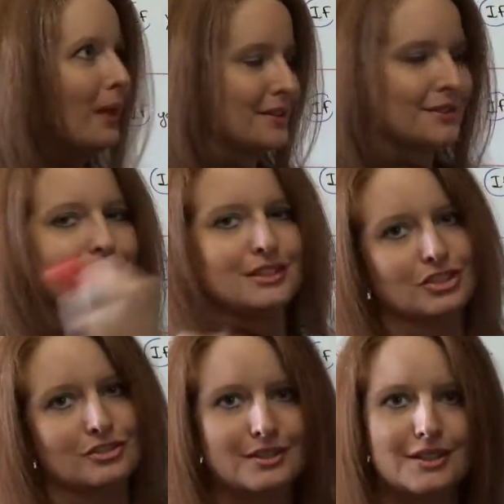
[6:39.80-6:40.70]
to past
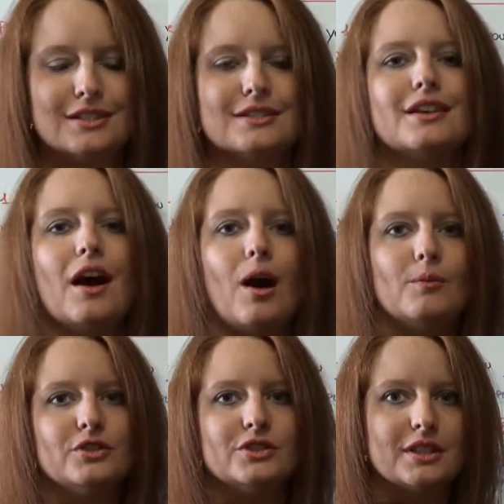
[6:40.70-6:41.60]
conditional, it is
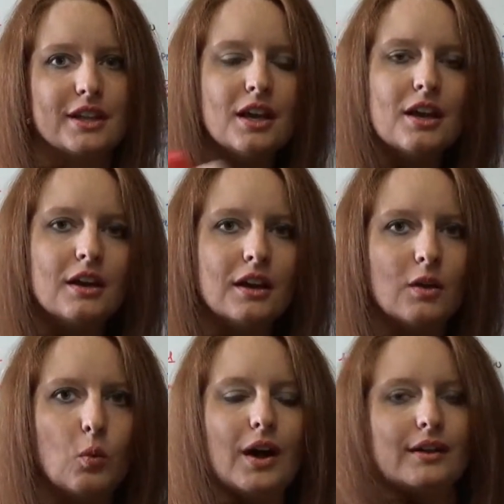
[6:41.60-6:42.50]
obviously
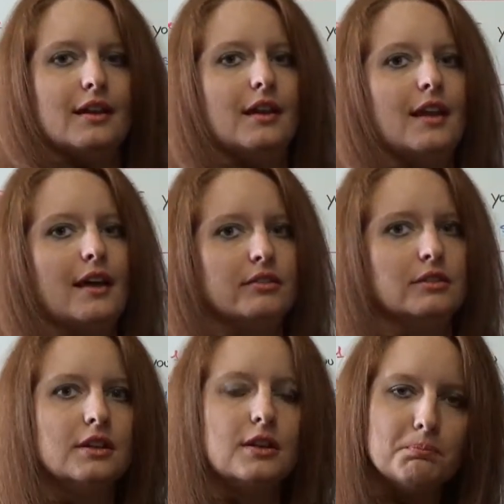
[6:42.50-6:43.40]
one
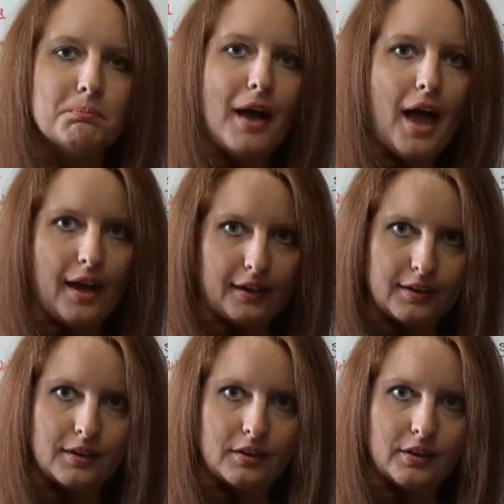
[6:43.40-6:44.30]
level
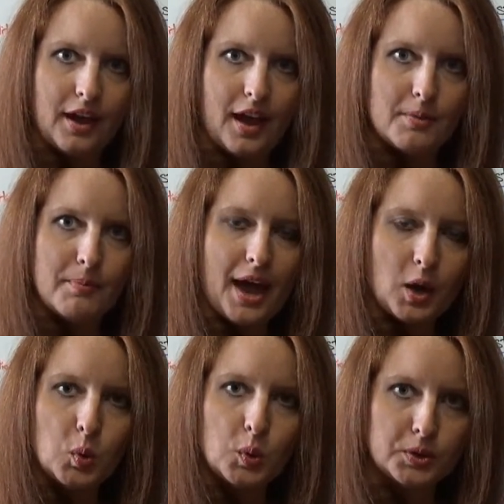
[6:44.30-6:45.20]
back, okay,
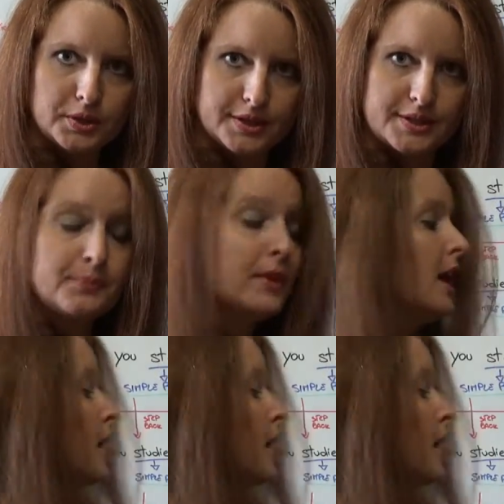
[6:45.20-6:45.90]
backwards.